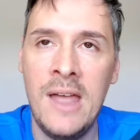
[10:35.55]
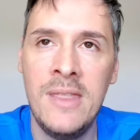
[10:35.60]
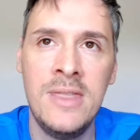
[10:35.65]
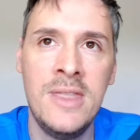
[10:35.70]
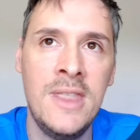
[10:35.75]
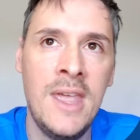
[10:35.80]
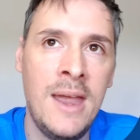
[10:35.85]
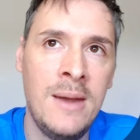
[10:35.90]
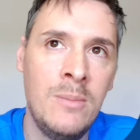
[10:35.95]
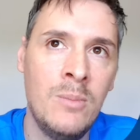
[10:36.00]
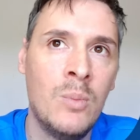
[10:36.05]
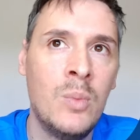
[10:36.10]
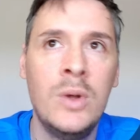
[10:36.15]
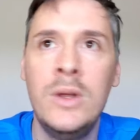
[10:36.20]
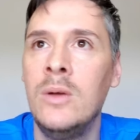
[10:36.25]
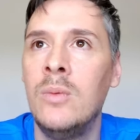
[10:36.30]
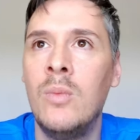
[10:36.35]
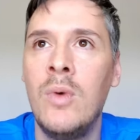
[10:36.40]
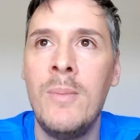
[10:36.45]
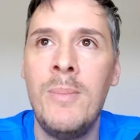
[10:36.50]
and then
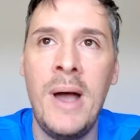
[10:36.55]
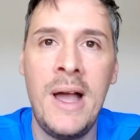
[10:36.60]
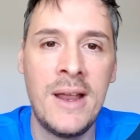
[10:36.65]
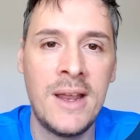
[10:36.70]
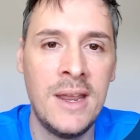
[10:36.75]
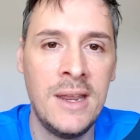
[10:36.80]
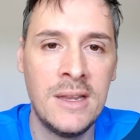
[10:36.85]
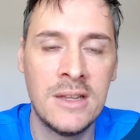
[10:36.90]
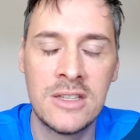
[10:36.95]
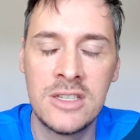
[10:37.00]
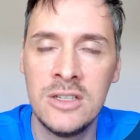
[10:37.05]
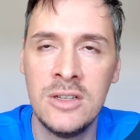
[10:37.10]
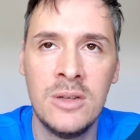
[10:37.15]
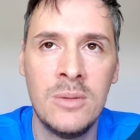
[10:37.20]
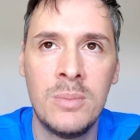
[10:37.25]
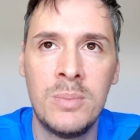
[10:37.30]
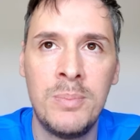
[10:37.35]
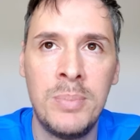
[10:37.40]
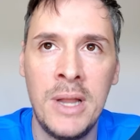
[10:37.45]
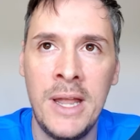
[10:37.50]
we're back
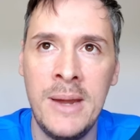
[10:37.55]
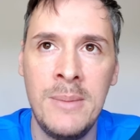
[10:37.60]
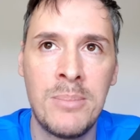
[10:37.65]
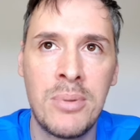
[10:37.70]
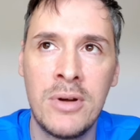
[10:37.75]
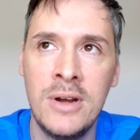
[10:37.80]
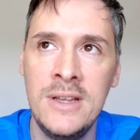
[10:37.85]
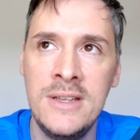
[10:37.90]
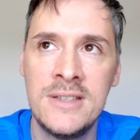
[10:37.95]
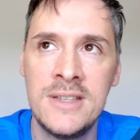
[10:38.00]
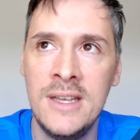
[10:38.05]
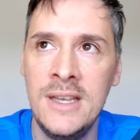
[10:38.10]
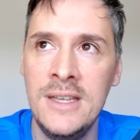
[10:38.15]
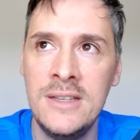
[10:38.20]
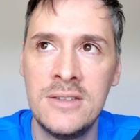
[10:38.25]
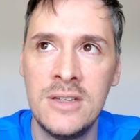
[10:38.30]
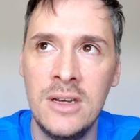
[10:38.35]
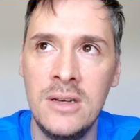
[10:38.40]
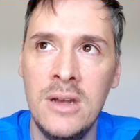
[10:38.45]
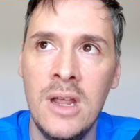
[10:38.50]
into playing
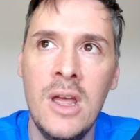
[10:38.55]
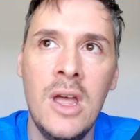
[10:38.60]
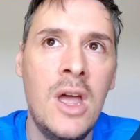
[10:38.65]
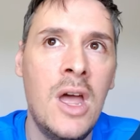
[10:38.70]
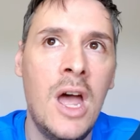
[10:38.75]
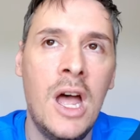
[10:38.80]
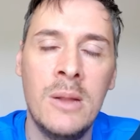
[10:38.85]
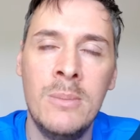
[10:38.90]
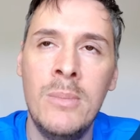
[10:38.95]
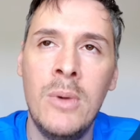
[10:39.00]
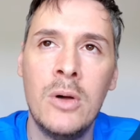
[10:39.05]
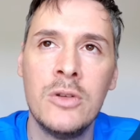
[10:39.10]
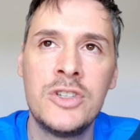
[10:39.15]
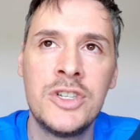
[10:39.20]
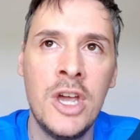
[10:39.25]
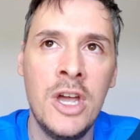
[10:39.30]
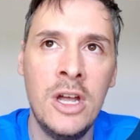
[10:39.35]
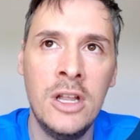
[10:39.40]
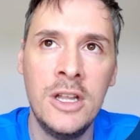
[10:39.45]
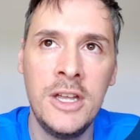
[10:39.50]
pre-season
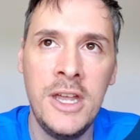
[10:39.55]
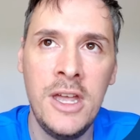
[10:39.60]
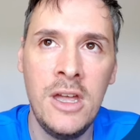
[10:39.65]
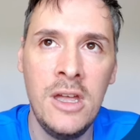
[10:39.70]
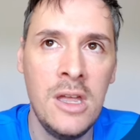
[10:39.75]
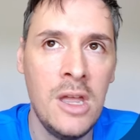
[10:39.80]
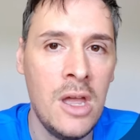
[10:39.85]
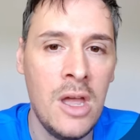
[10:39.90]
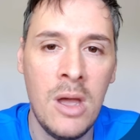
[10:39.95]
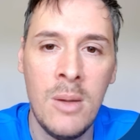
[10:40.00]
much earlier.